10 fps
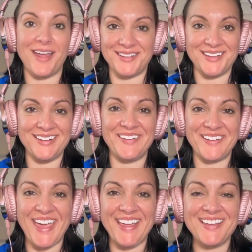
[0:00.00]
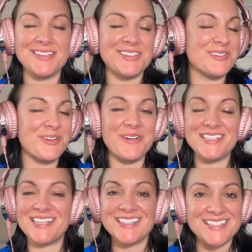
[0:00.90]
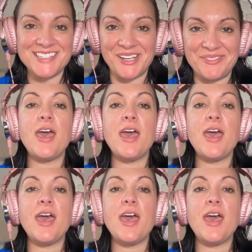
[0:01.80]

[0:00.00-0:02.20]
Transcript: it, okay? Because there's always a system.